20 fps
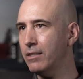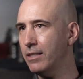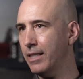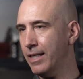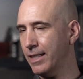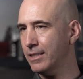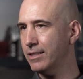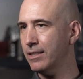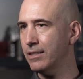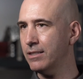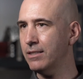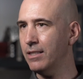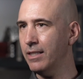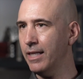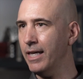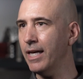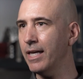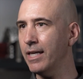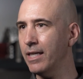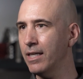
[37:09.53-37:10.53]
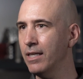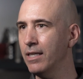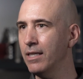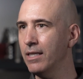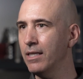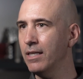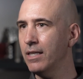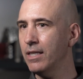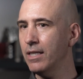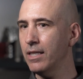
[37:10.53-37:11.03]
exists today
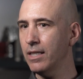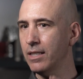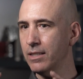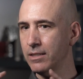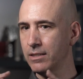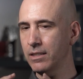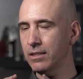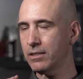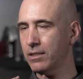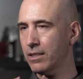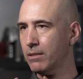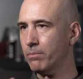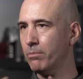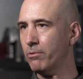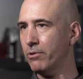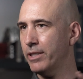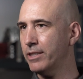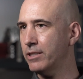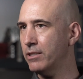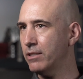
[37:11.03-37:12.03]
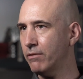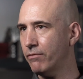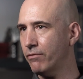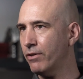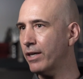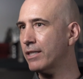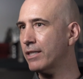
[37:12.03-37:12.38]
is this exploration of